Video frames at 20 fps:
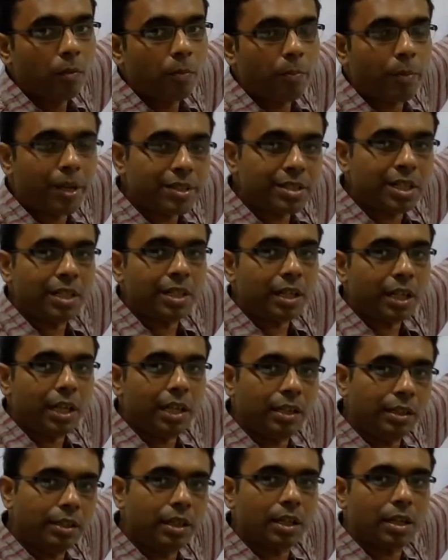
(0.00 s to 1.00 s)
present
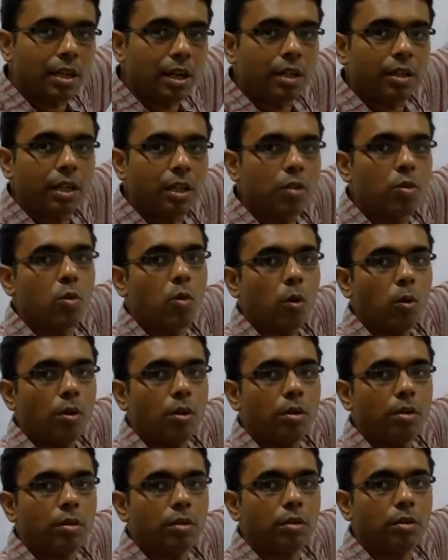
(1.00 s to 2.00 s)
in the kernel code,
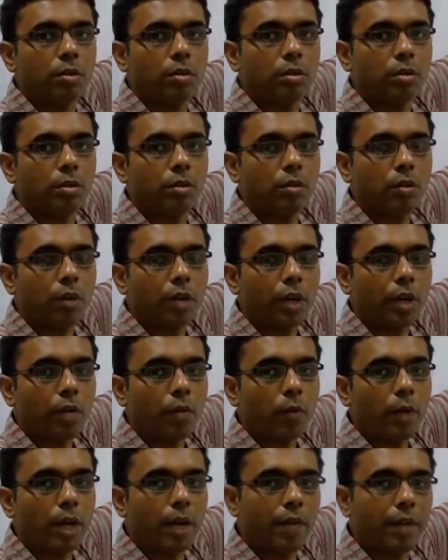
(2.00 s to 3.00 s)
okay,
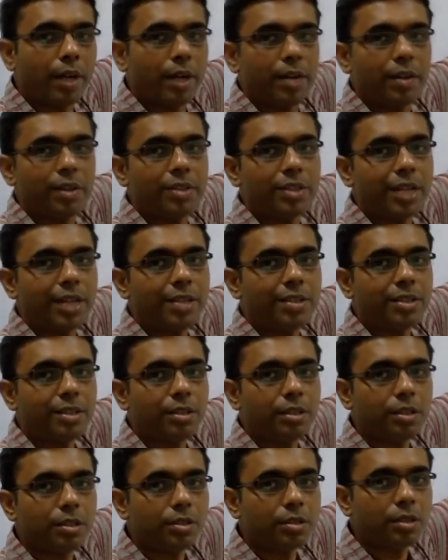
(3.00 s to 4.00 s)
wherever it resides in
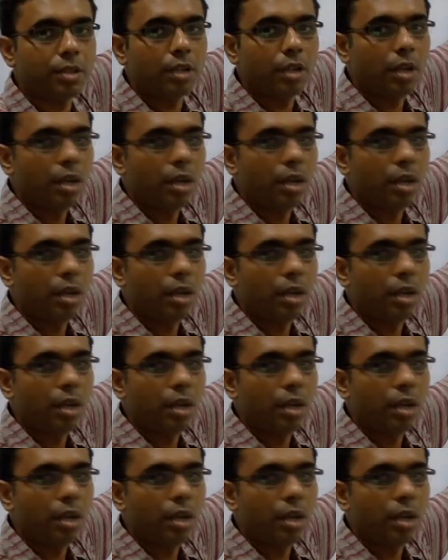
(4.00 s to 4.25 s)
this,